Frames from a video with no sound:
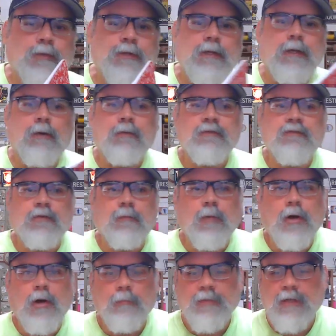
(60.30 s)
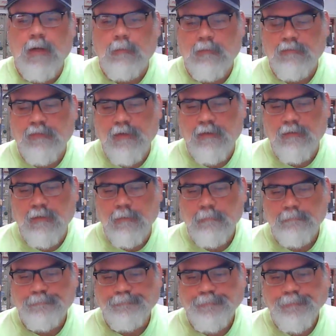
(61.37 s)
when they go into a mall and become a
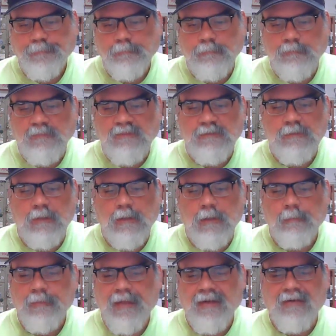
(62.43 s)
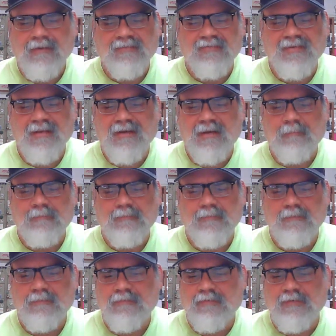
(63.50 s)
vendor. They are set up
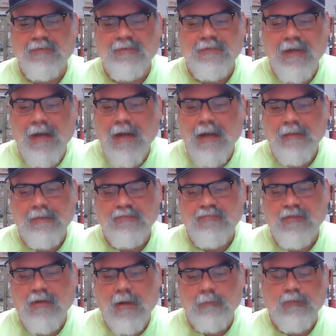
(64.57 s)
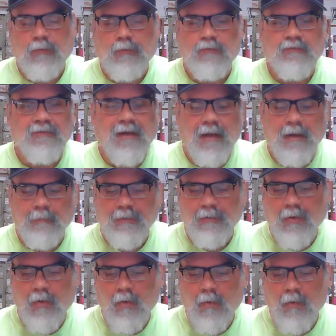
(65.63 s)
to guide the shop towards a common
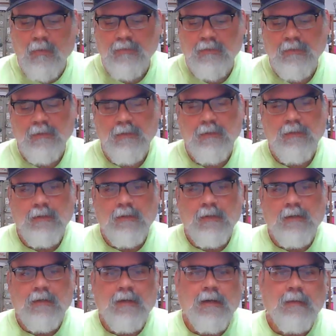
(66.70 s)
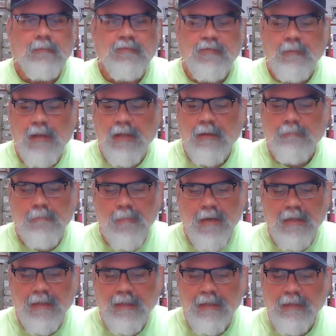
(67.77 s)
goal, to make
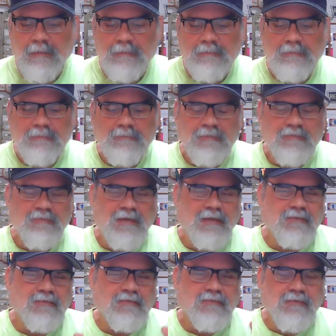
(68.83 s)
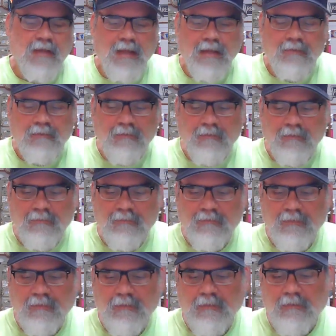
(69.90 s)
money, to set
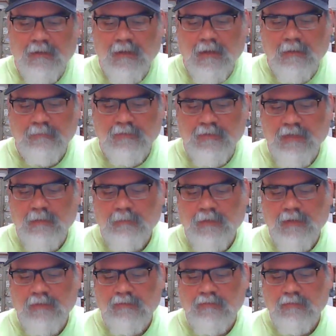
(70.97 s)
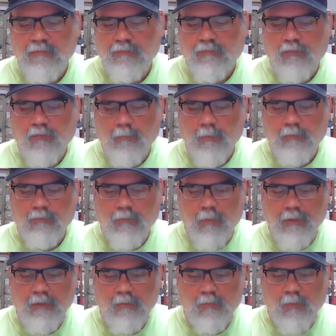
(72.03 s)
standards, to keep things uniform and
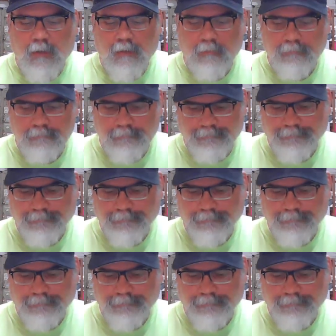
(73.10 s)
running well,